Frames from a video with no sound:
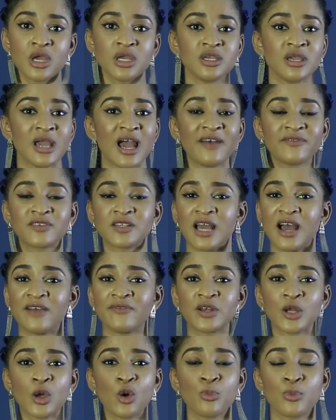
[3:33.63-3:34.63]
You have to have
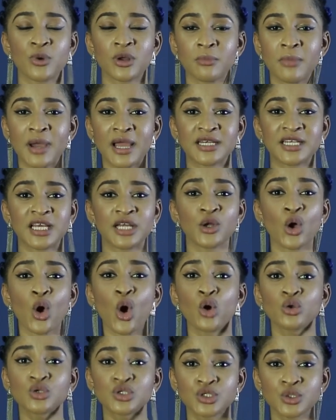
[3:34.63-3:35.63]
an open mind and
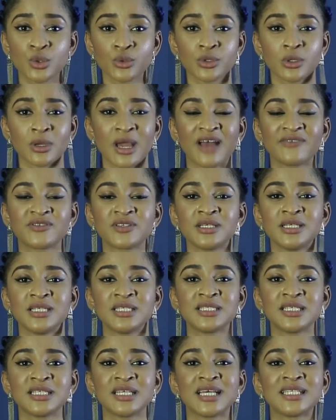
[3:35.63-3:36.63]
also you have to
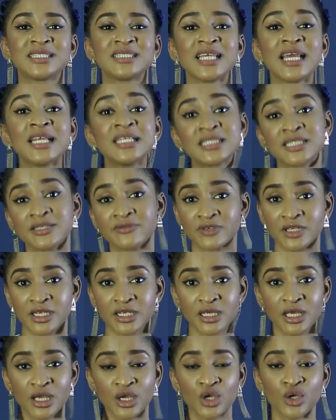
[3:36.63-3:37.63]
listen
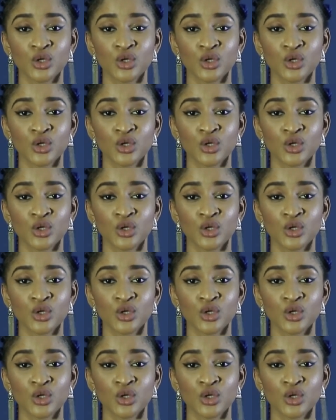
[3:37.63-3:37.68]
attentively